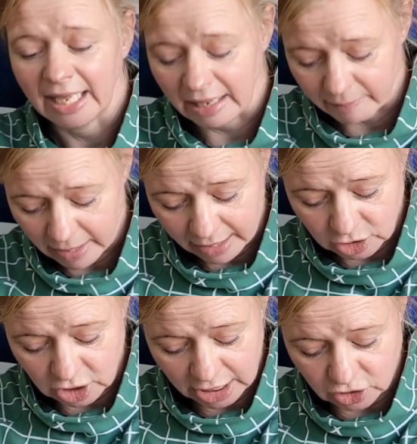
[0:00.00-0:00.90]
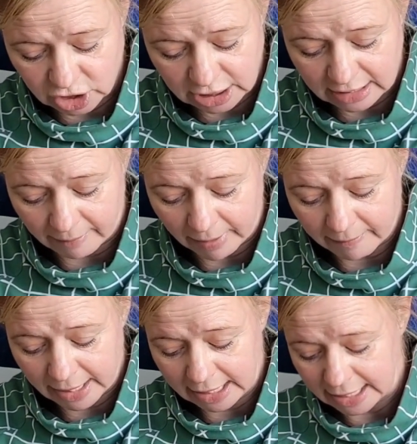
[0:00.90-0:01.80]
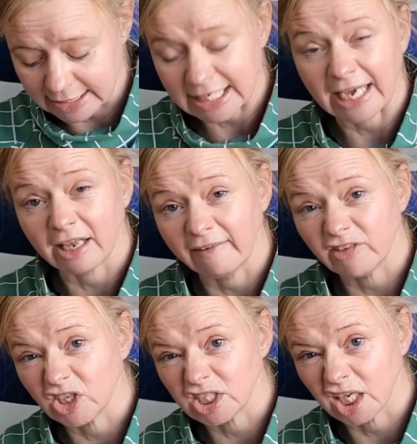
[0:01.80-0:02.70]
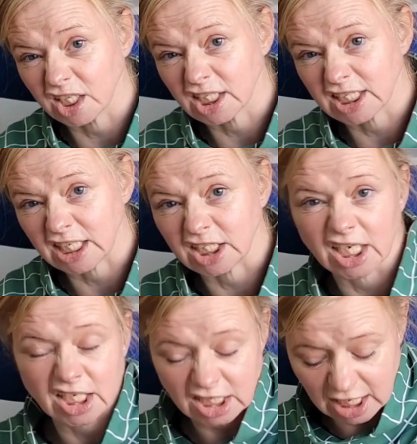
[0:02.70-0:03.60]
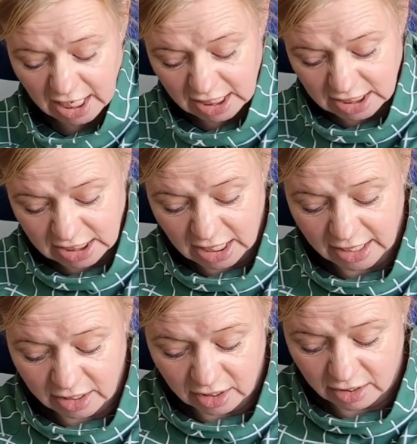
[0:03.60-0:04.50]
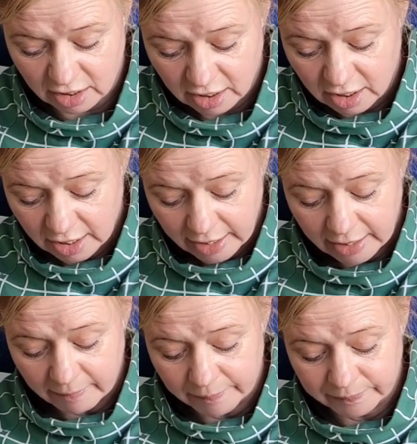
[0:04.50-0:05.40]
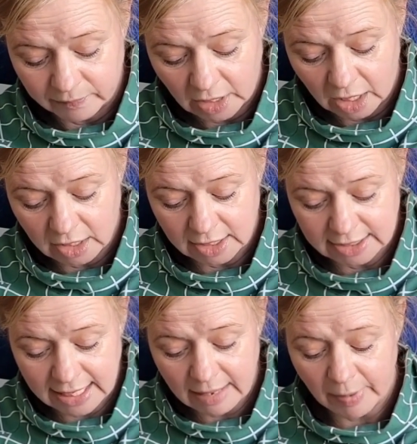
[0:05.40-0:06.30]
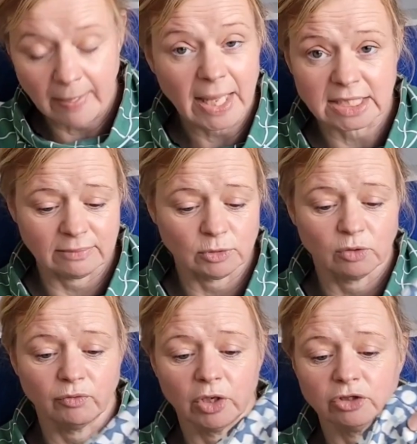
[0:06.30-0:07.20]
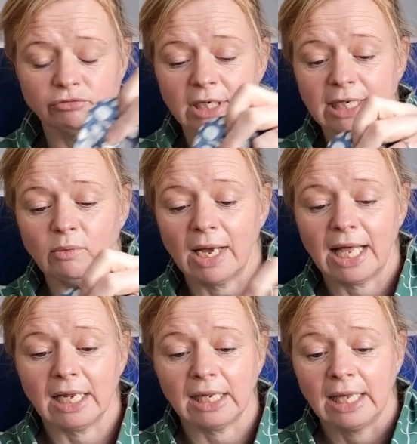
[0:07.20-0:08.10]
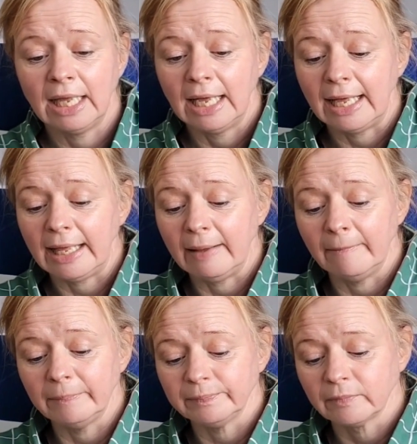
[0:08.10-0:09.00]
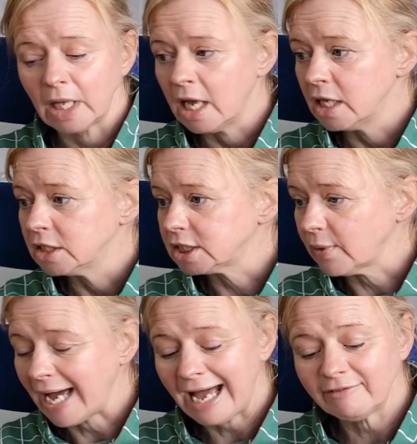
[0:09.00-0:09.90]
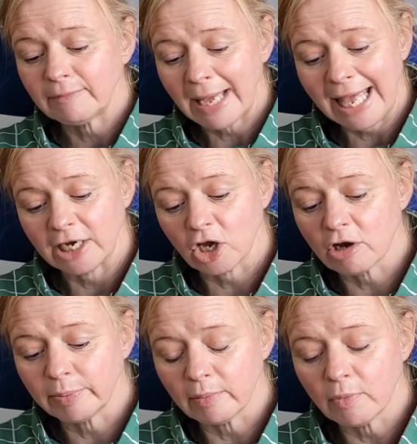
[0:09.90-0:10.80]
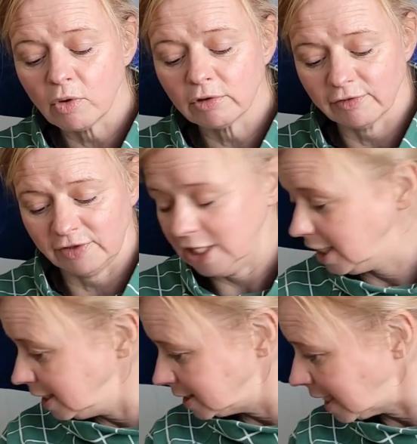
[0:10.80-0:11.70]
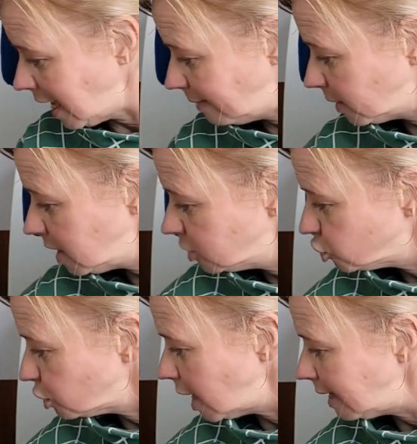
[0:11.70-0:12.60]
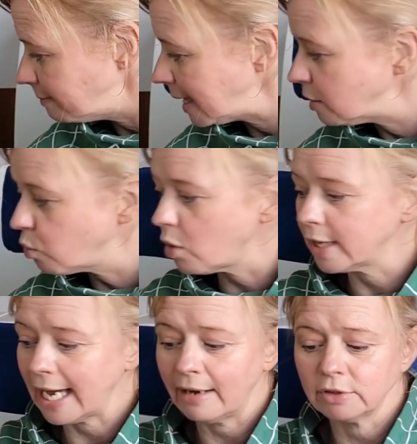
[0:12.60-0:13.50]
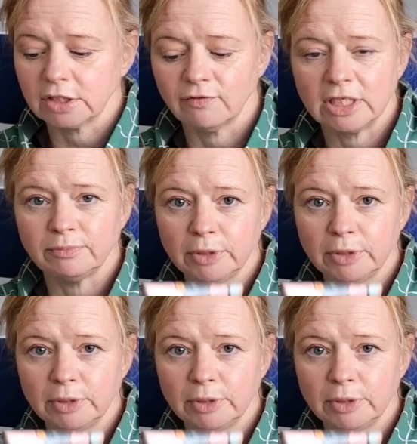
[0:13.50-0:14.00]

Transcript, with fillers: um, and I just did that by making a second version and stitching it to the inside at the um, at the zip and that seems to have worked really well um, so I have in my head a couple more of these I'm going to try and make one out of this